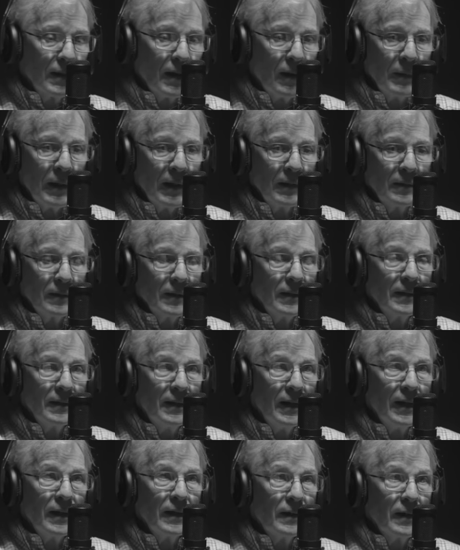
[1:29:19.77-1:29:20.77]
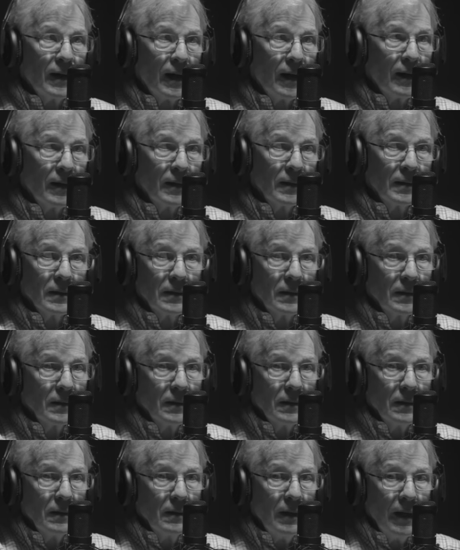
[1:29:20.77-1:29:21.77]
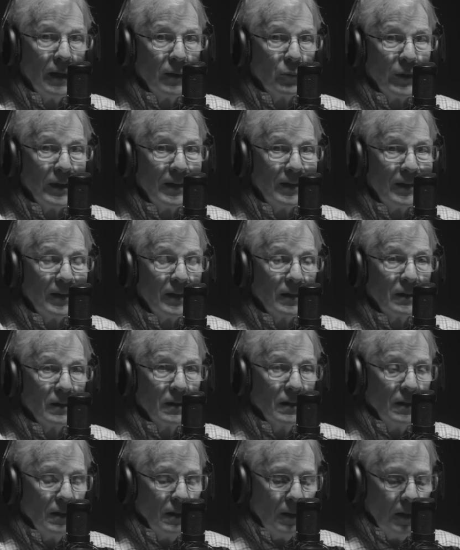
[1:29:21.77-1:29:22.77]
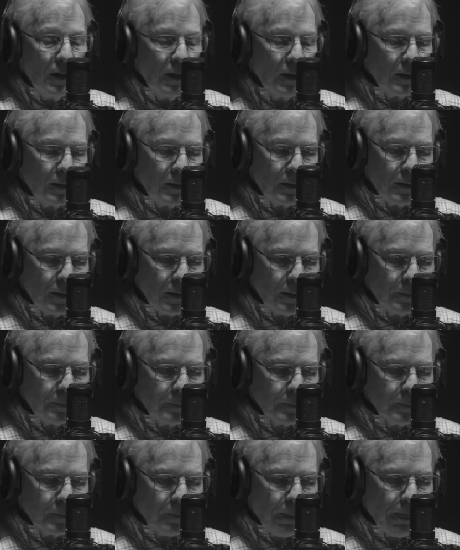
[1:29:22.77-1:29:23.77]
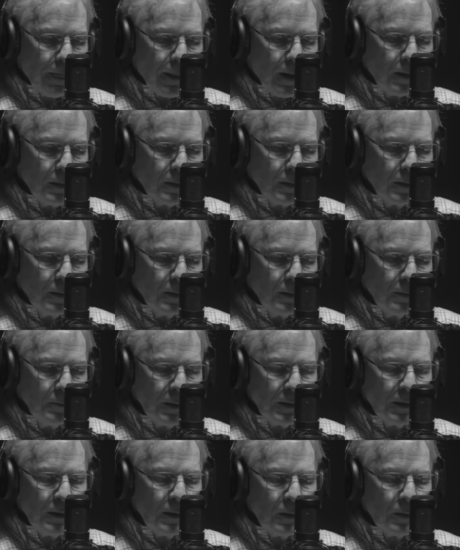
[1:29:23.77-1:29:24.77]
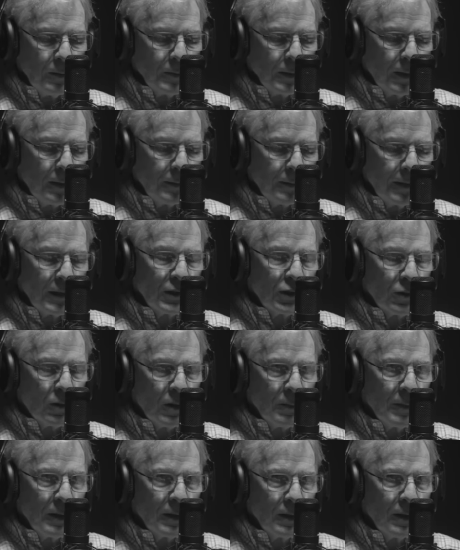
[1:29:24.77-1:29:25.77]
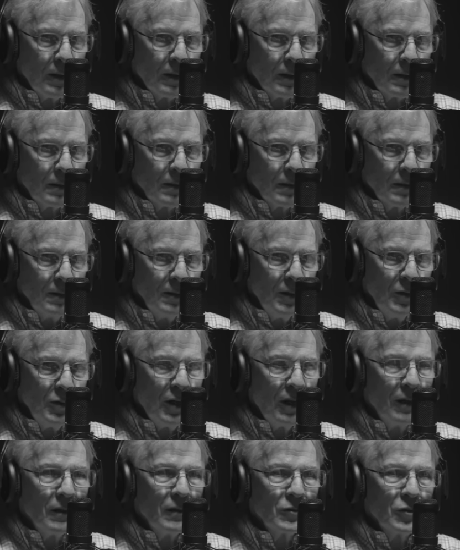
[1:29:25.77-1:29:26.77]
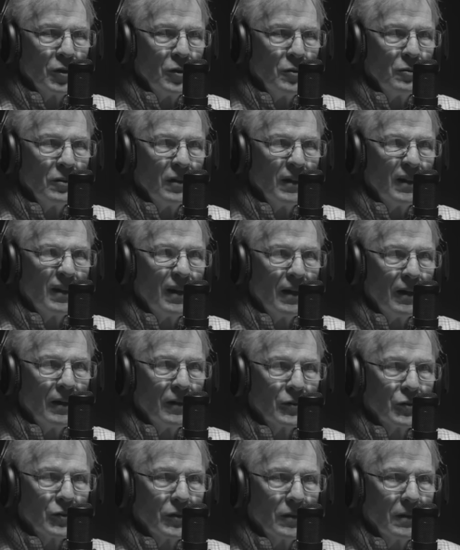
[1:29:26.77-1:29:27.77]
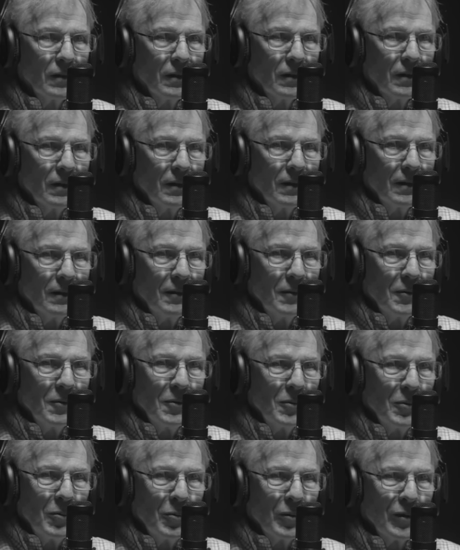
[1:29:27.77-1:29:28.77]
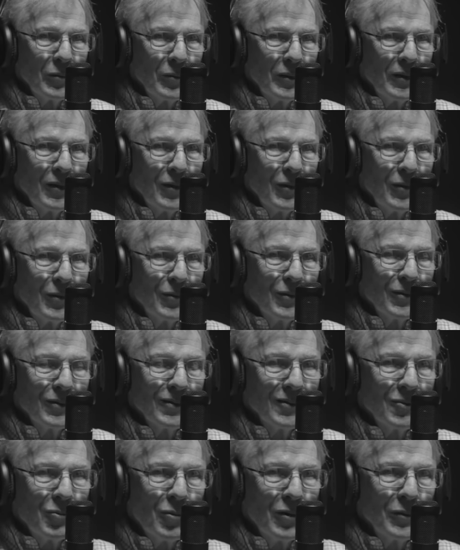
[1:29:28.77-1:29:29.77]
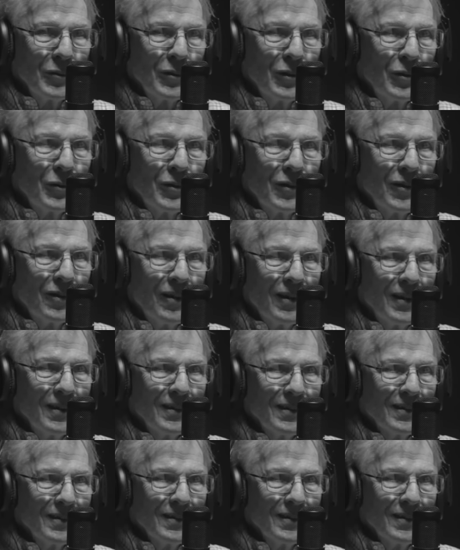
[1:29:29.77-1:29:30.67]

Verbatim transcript: mean, dead tired, mm-hmm. and we did it. And but you know, that started me thinking: who cares? Who really cares? whether we do or not,